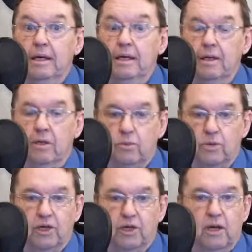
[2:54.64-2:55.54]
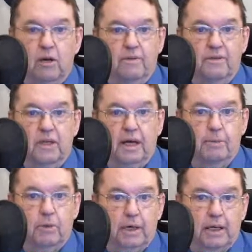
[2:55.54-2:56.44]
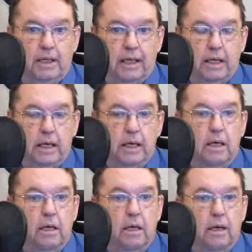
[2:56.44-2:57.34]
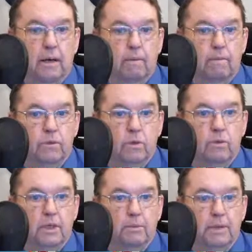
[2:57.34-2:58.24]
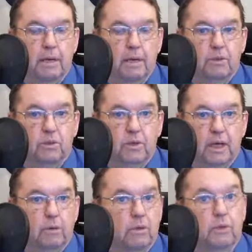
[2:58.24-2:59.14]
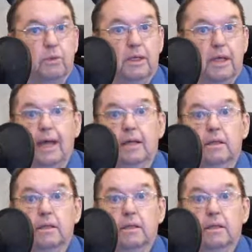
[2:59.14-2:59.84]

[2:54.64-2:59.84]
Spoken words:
not working overtime or anything. You will be able to download it at